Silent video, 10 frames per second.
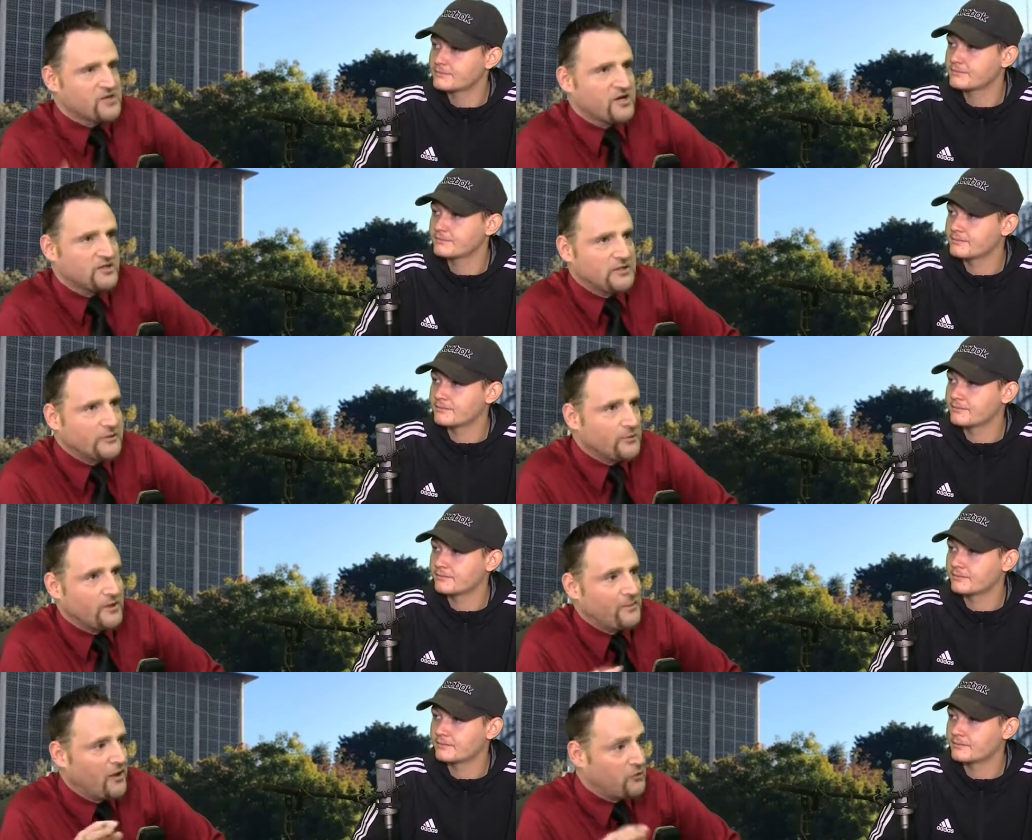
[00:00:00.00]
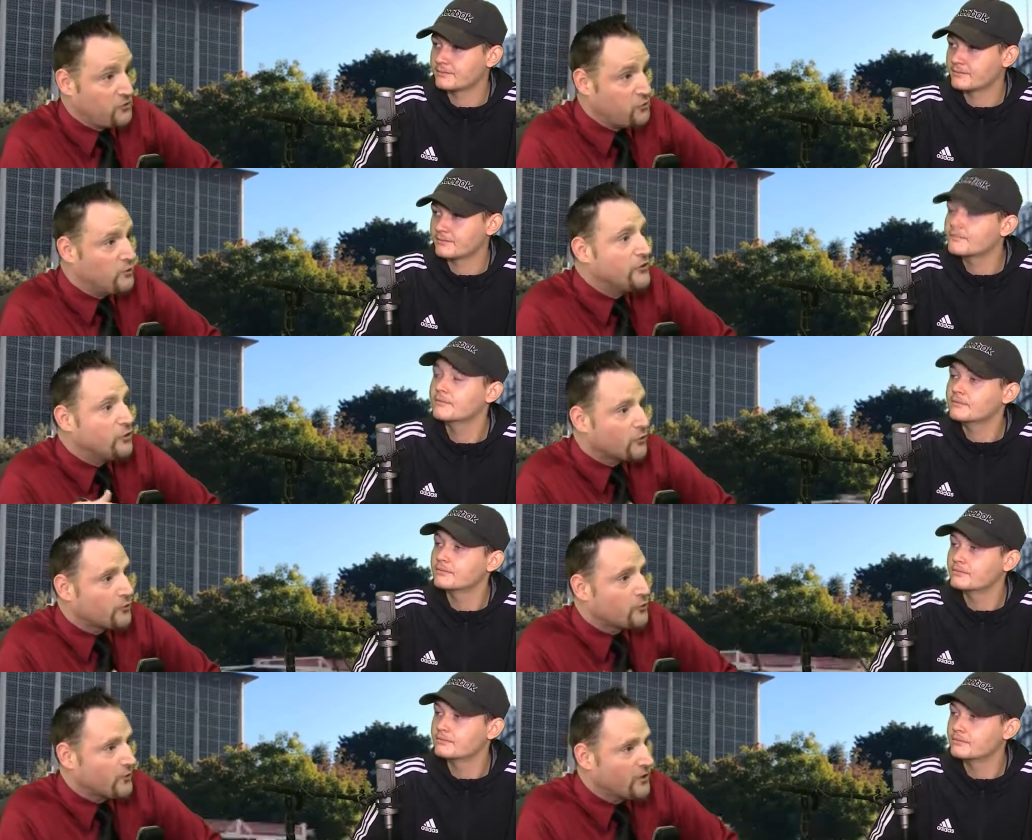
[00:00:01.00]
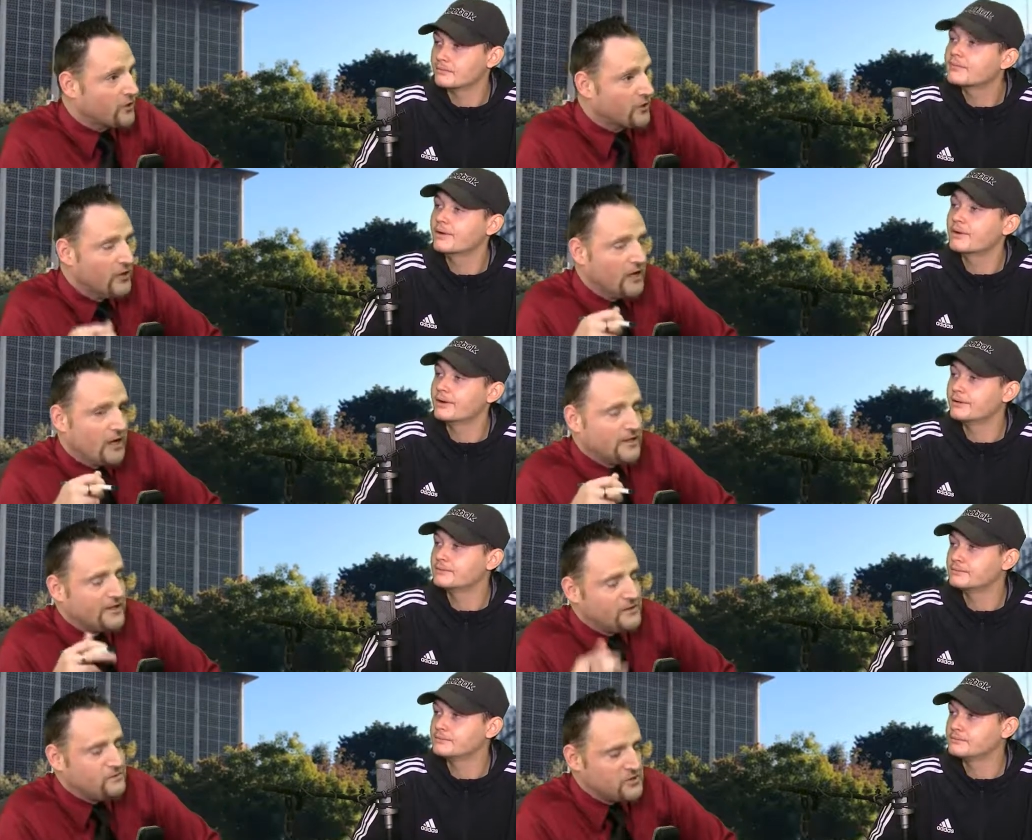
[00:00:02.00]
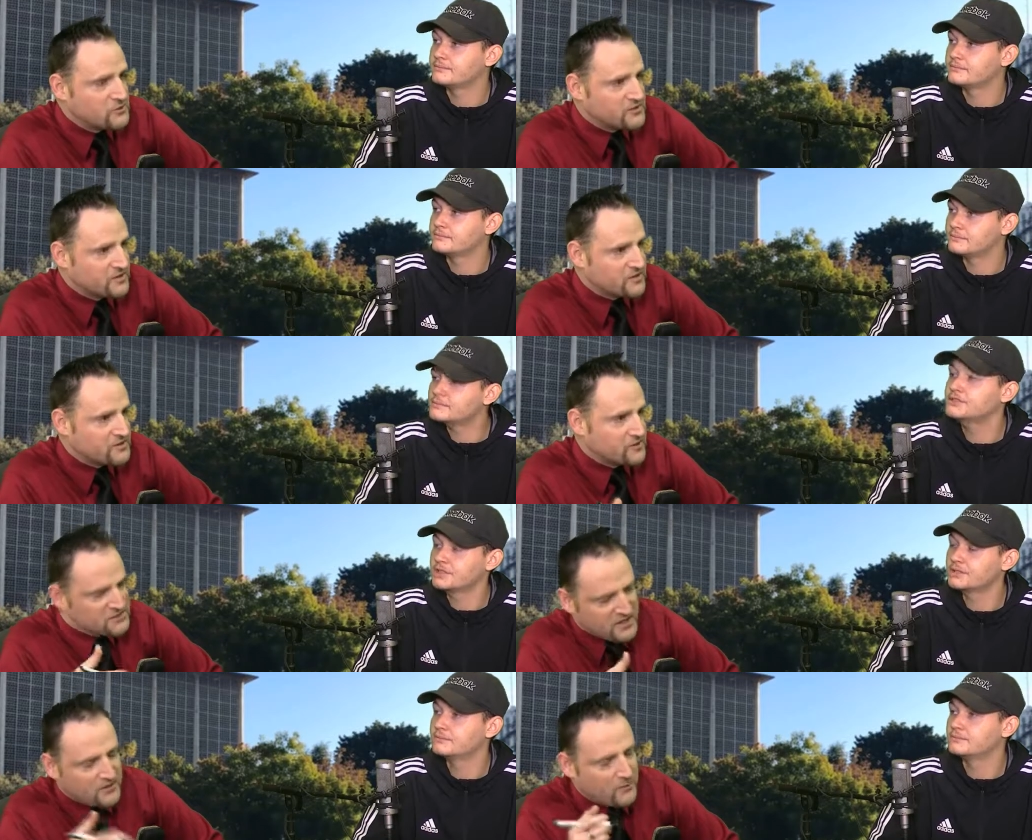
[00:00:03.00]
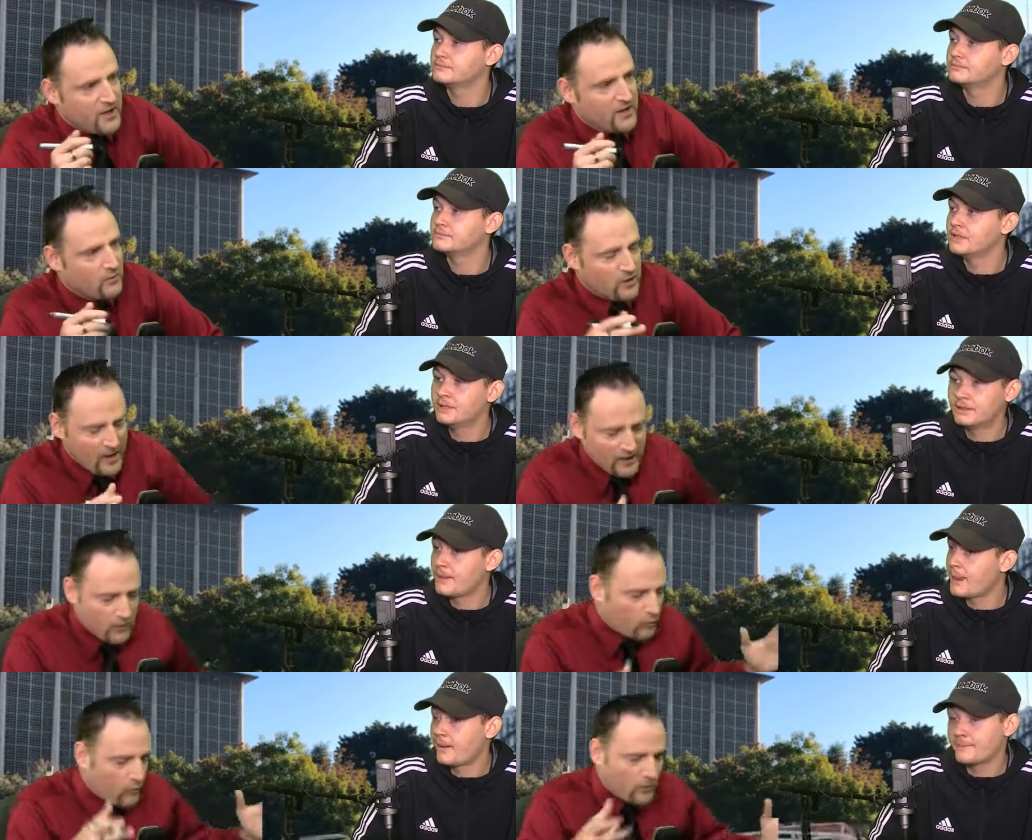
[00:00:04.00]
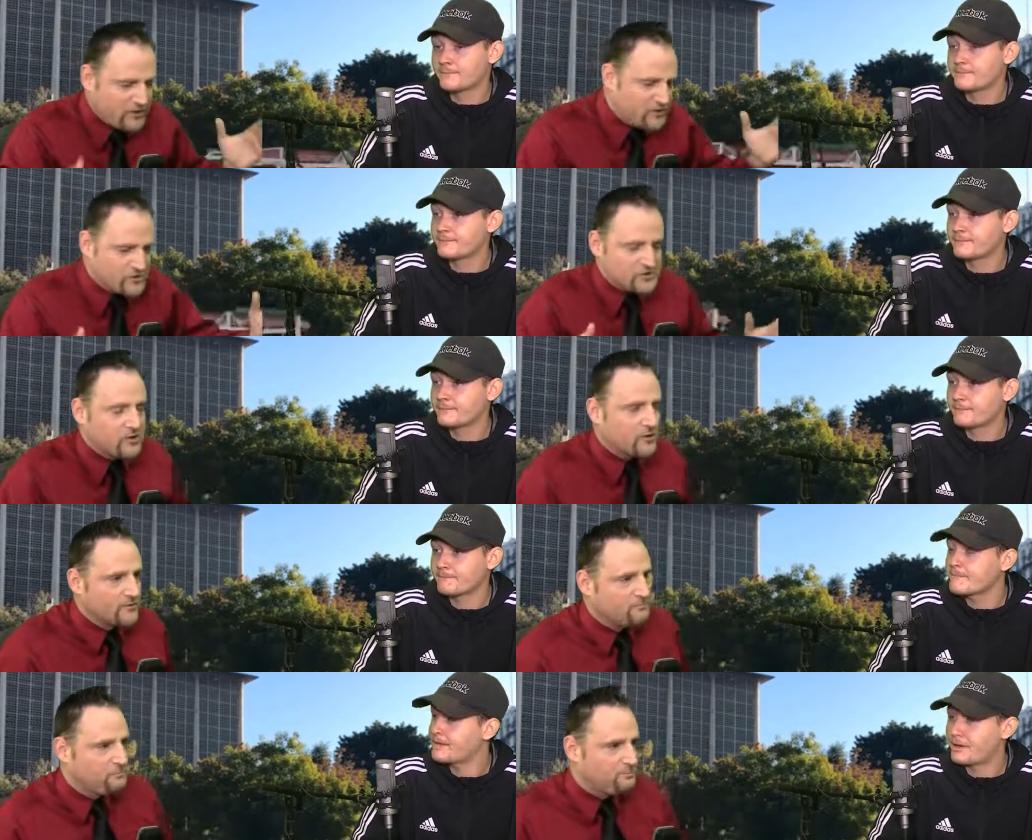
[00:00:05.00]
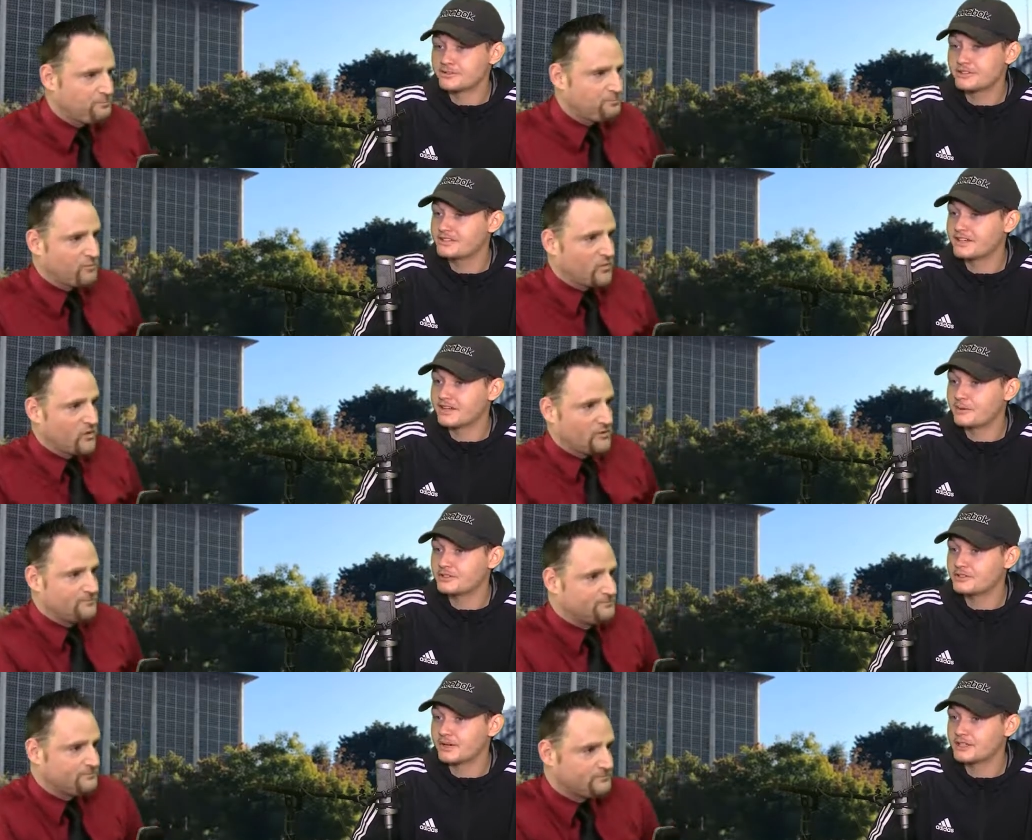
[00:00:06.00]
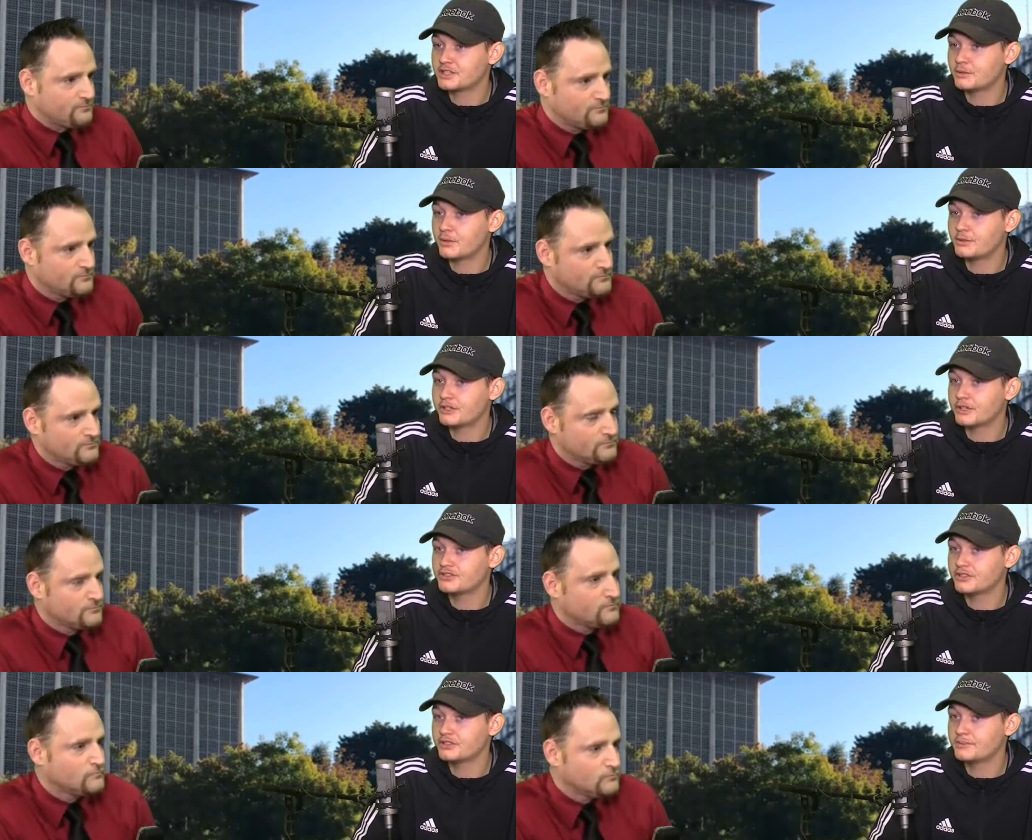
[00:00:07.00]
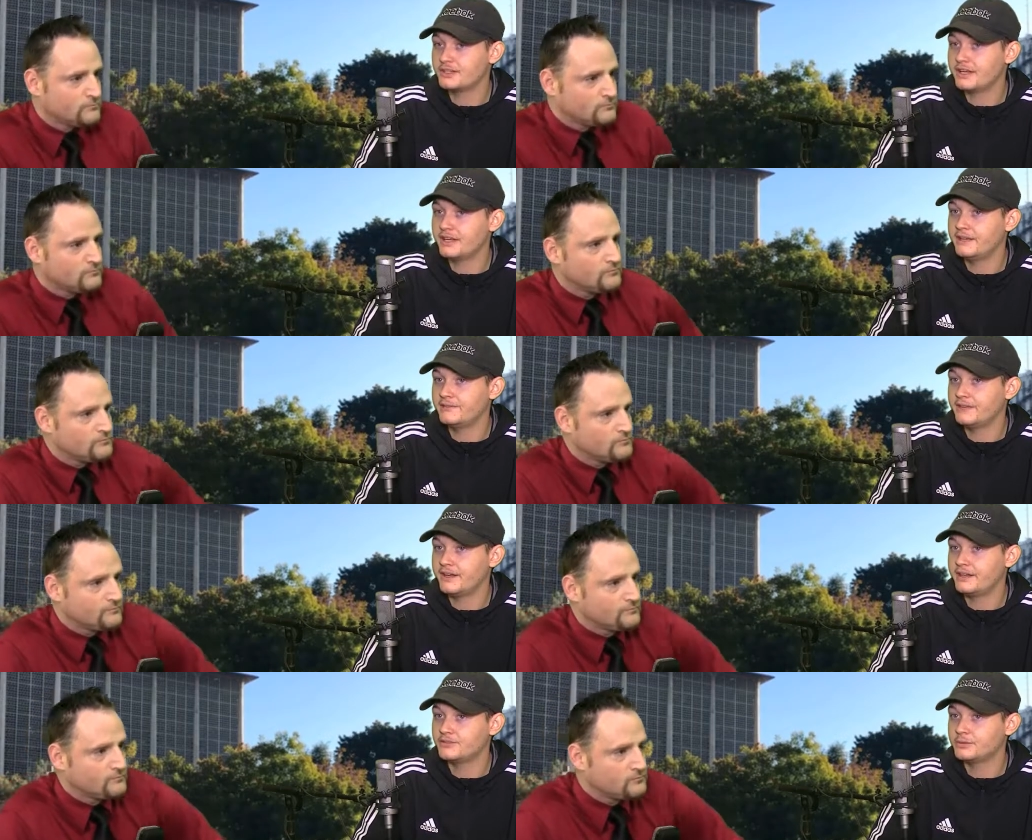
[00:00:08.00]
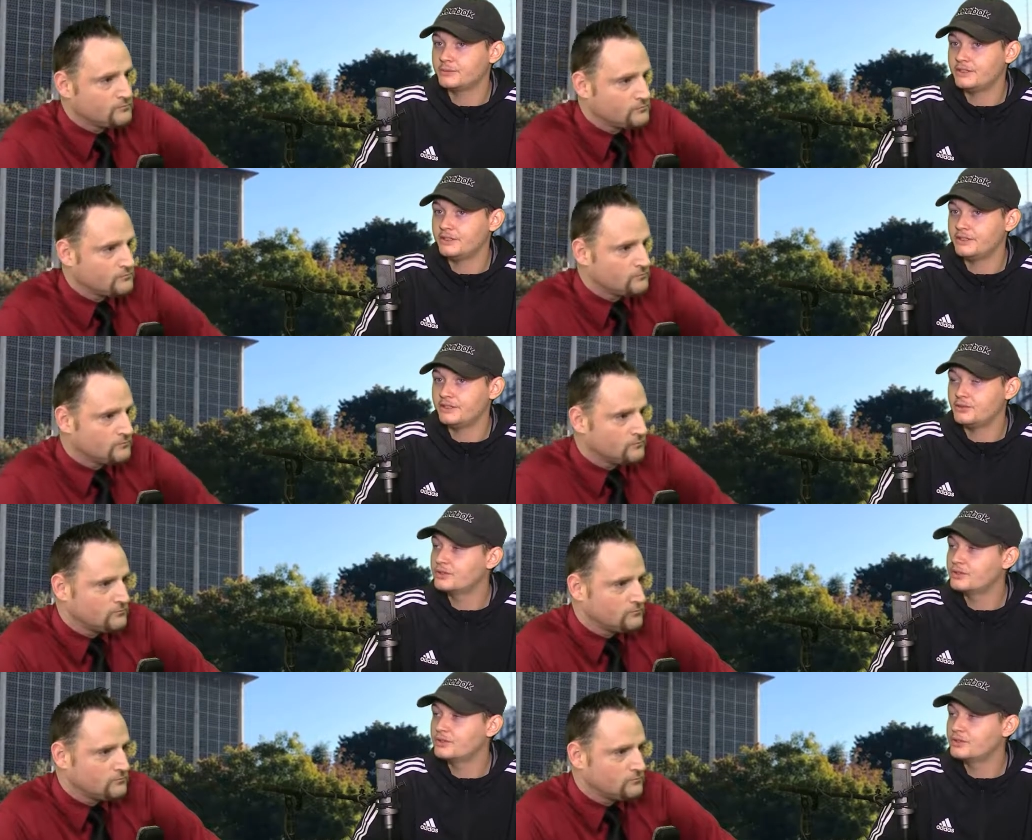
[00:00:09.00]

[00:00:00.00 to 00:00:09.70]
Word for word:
Speaker 1: to talk a little bit about you and your career okay. uh, in music. So sure. take it away. Well, how, wh- when did you start?
Speaker 2: Yeah, I was going to say, what direction do you want me to go? So the beginning phase would be